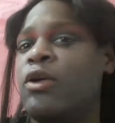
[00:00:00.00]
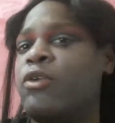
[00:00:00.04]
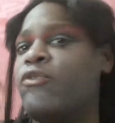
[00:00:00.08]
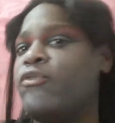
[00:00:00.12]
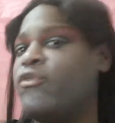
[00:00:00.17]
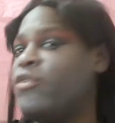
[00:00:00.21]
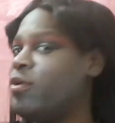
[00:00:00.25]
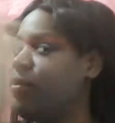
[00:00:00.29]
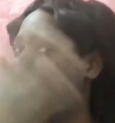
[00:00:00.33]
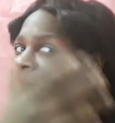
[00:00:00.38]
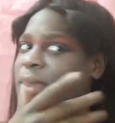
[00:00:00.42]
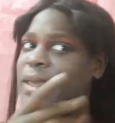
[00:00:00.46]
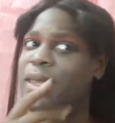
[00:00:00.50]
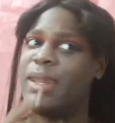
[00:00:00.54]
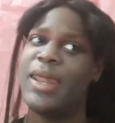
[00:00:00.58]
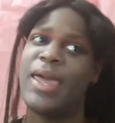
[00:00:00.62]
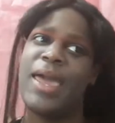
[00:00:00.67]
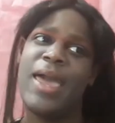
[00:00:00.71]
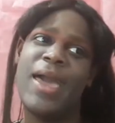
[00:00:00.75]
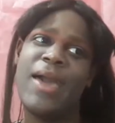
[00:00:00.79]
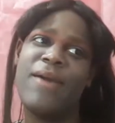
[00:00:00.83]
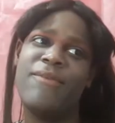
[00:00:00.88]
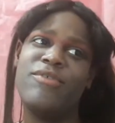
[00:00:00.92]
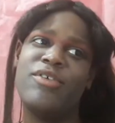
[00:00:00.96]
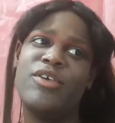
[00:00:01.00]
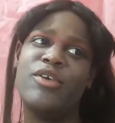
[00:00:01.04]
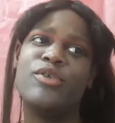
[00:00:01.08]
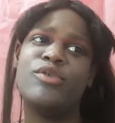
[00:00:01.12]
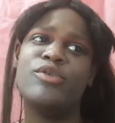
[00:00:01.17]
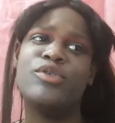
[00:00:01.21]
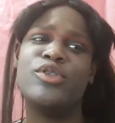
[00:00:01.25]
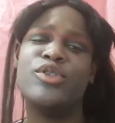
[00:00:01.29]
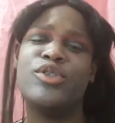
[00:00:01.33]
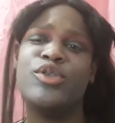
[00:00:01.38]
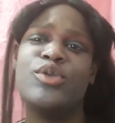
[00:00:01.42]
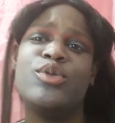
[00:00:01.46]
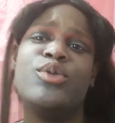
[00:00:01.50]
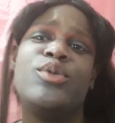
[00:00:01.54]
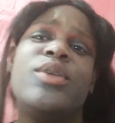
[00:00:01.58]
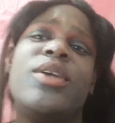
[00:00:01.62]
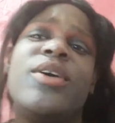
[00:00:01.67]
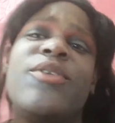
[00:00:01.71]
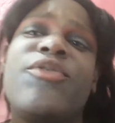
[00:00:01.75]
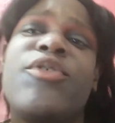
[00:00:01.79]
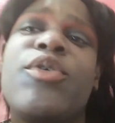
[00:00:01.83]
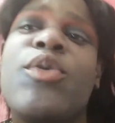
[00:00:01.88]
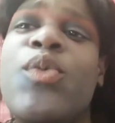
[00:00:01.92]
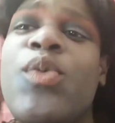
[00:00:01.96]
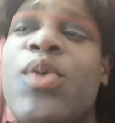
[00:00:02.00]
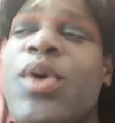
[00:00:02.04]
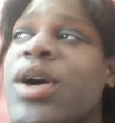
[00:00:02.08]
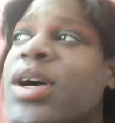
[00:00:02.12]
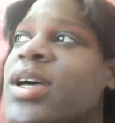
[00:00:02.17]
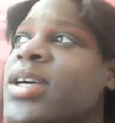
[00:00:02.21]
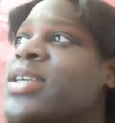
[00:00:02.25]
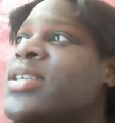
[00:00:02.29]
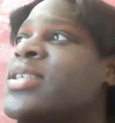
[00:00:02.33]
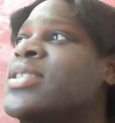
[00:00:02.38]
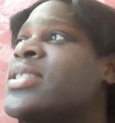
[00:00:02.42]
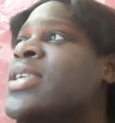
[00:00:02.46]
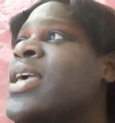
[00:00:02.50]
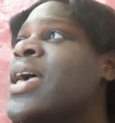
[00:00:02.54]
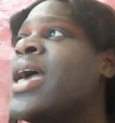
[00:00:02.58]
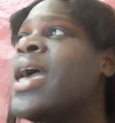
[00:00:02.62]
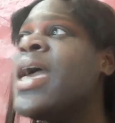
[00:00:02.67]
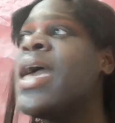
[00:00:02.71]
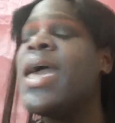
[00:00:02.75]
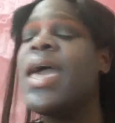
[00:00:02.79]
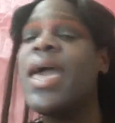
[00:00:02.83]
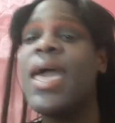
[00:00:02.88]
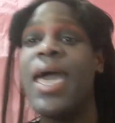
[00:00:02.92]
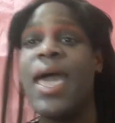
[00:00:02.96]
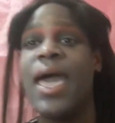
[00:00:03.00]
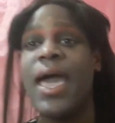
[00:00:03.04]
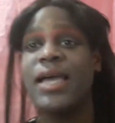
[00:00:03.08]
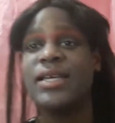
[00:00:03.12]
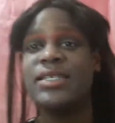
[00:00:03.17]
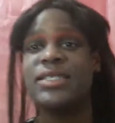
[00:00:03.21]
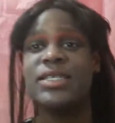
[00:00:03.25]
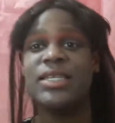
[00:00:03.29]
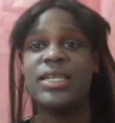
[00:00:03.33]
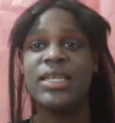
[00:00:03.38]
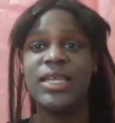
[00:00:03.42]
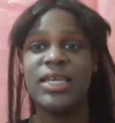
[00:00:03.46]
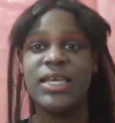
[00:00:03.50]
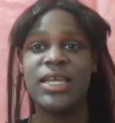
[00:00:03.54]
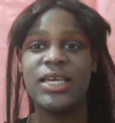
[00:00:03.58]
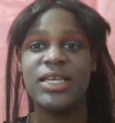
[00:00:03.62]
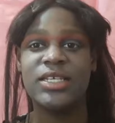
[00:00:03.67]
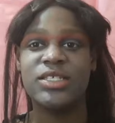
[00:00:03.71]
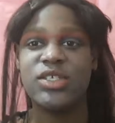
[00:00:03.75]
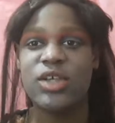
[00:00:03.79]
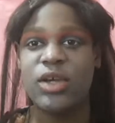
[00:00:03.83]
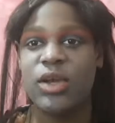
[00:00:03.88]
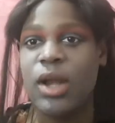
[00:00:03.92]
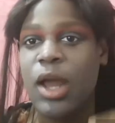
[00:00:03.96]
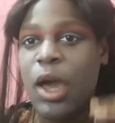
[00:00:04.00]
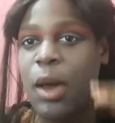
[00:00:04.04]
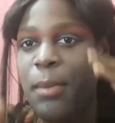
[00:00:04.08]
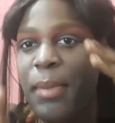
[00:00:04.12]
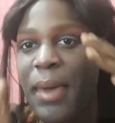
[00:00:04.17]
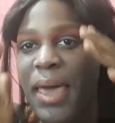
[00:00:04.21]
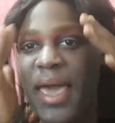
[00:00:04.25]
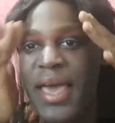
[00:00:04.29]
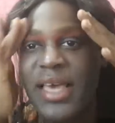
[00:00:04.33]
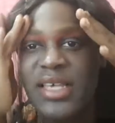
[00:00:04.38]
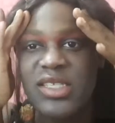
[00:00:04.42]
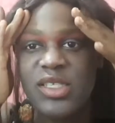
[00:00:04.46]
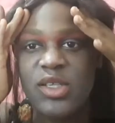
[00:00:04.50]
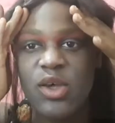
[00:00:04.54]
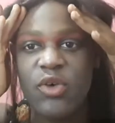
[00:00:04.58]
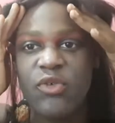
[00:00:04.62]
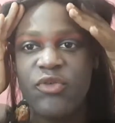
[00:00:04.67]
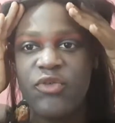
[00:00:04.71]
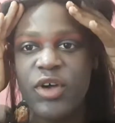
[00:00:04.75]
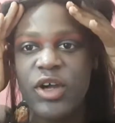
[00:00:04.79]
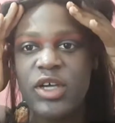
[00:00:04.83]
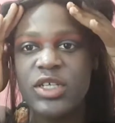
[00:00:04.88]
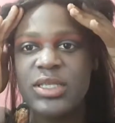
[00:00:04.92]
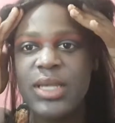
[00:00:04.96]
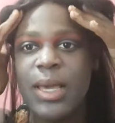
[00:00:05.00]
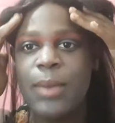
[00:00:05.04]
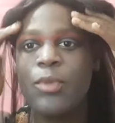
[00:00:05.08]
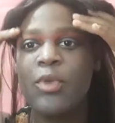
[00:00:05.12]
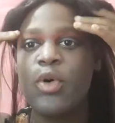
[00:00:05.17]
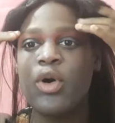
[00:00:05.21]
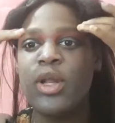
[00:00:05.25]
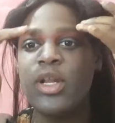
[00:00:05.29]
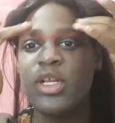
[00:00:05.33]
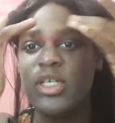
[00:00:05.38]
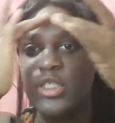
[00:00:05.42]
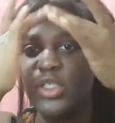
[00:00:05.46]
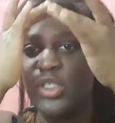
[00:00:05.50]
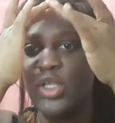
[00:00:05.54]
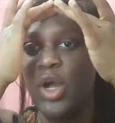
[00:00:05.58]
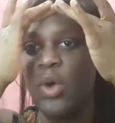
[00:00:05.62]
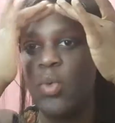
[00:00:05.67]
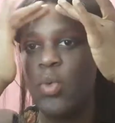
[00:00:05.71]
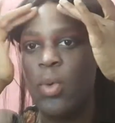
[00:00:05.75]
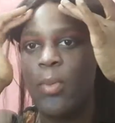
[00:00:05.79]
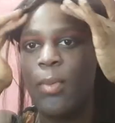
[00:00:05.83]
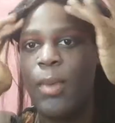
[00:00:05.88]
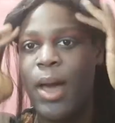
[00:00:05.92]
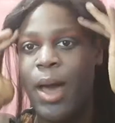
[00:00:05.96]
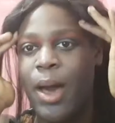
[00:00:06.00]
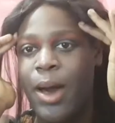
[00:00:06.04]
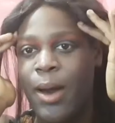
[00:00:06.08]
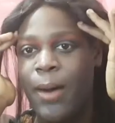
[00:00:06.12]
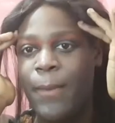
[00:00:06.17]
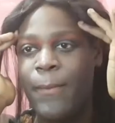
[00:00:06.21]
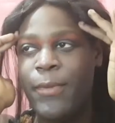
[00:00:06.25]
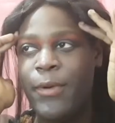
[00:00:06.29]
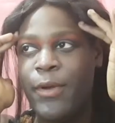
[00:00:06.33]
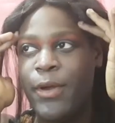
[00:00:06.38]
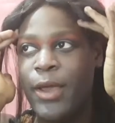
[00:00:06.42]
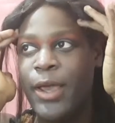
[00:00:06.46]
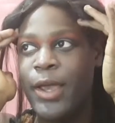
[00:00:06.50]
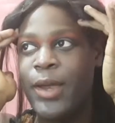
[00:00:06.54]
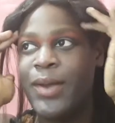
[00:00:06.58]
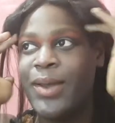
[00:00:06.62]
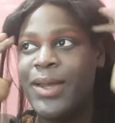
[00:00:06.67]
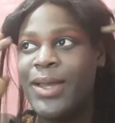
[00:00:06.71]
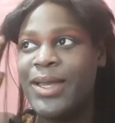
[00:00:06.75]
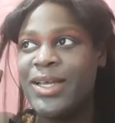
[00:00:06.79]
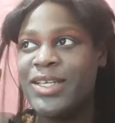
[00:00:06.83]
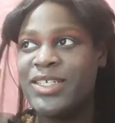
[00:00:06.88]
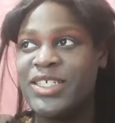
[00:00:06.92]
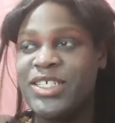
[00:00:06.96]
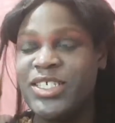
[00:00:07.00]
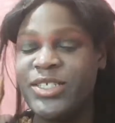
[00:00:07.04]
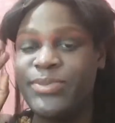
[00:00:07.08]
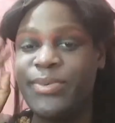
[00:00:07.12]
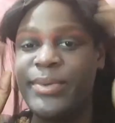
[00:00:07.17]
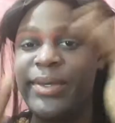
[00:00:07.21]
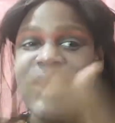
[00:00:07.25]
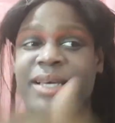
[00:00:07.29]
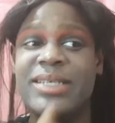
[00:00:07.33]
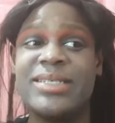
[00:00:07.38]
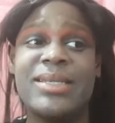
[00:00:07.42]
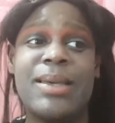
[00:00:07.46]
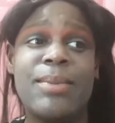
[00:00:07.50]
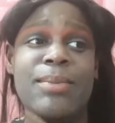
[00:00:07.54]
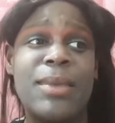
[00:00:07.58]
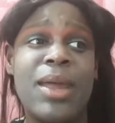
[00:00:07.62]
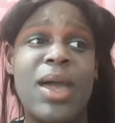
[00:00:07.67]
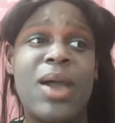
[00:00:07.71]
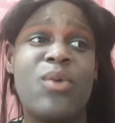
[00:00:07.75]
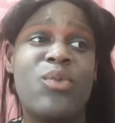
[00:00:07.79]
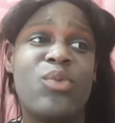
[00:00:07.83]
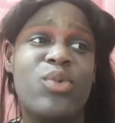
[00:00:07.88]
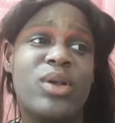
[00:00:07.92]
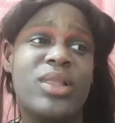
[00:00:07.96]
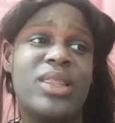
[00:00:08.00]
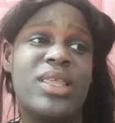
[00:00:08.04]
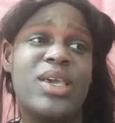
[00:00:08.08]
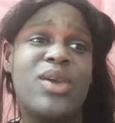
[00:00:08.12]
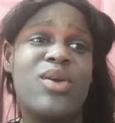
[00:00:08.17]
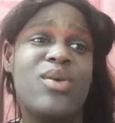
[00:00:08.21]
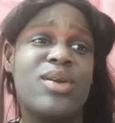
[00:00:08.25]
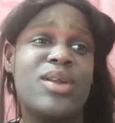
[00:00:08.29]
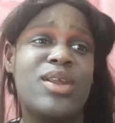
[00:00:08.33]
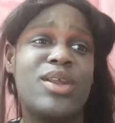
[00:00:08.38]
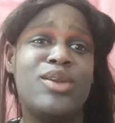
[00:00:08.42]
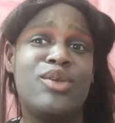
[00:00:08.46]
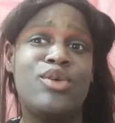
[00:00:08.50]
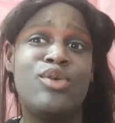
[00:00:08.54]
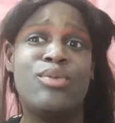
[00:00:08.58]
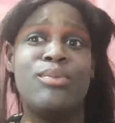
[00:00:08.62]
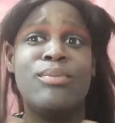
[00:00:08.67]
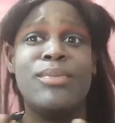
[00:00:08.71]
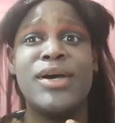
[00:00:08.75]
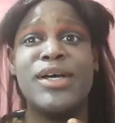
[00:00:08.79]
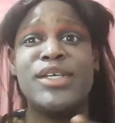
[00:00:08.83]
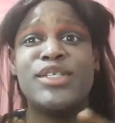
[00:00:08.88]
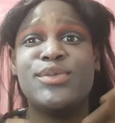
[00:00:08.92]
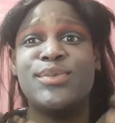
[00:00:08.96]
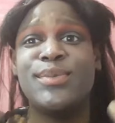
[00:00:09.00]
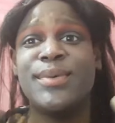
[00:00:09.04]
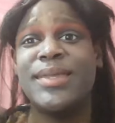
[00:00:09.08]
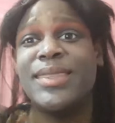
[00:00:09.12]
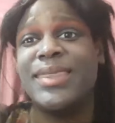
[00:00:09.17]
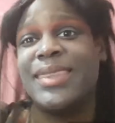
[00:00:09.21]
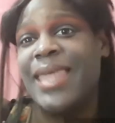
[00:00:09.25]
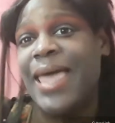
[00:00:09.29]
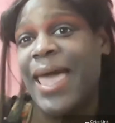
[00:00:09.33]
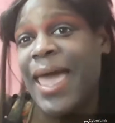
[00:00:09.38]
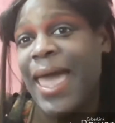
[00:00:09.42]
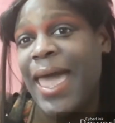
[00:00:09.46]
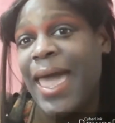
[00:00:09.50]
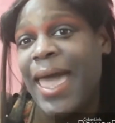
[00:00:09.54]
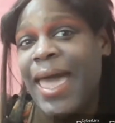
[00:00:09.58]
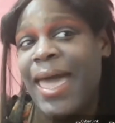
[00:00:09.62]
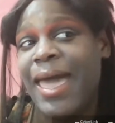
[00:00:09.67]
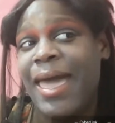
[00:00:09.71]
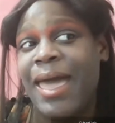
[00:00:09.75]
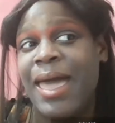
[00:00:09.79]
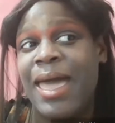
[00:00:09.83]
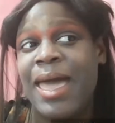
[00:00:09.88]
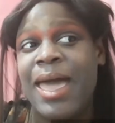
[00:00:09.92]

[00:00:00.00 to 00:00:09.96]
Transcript: For me to have used two different ones, it actually didn't turn out bad. So first I'm going to start with my upper area just because I'm not really going to do much with that.